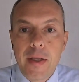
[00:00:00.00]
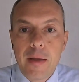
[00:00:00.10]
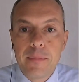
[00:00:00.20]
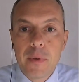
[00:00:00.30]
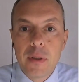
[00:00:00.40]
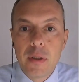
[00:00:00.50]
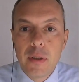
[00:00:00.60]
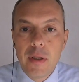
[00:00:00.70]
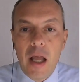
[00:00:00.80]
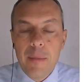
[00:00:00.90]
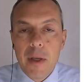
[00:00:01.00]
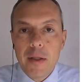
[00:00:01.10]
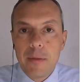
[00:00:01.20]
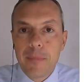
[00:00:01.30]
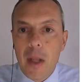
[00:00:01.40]
step, I
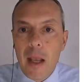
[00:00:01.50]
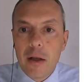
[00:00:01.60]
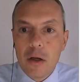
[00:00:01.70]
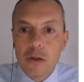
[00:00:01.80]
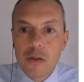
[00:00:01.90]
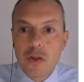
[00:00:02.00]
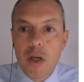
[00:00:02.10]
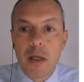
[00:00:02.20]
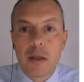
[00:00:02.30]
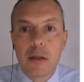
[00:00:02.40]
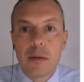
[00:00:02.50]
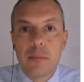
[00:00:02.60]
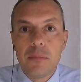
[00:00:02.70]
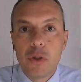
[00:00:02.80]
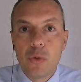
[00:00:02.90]
made a cross-check
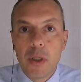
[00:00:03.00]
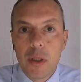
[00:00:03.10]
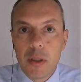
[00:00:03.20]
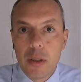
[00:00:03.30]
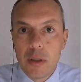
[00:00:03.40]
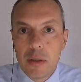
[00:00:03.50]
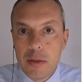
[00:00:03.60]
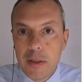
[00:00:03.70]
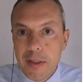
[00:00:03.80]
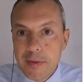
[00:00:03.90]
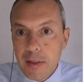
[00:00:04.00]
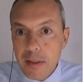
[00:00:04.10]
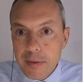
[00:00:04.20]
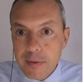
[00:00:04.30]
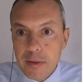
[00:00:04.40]
between this
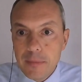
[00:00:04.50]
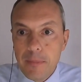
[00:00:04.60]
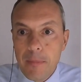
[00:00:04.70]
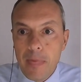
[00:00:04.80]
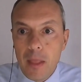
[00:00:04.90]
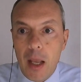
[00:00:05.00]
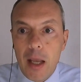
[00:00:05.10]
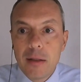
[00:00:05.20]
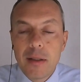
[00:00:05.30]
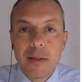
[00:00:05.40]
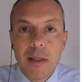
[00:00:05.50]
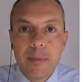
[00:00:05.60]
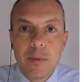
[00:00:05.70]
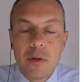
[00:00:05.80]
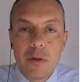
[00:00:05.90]
list and the
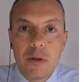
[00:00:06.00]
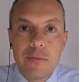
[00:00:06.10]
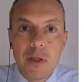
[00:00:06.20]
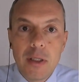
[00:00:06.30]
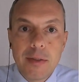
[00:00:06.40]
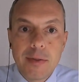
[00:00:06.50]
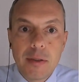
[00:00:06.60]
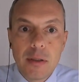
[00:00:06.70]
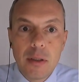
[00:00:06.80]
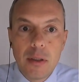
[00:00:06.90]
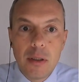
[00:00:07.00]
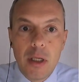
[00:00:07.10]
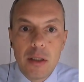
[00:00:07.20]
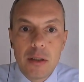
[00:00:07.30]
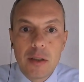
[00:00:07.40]
table of list
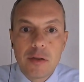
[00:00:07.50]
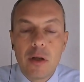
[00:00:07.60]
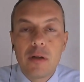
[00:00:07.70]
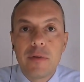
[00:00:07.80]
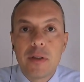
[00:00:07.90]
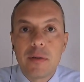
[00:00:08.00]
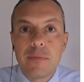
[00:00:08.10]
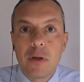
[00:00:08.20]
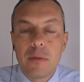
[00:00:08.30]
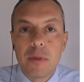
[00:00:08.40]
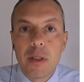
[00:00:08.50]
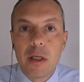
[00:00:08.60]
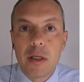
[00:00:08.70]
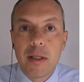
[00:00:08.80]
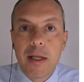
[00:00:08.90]
in the solvent from
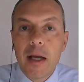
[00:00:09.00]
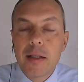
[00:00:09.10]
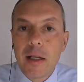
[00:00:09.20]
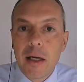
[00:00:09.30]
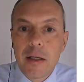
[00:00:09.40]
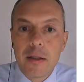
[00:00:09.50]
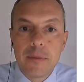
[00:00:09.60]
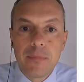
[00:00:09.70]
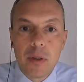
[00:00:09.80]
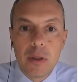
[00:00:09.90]
the guideline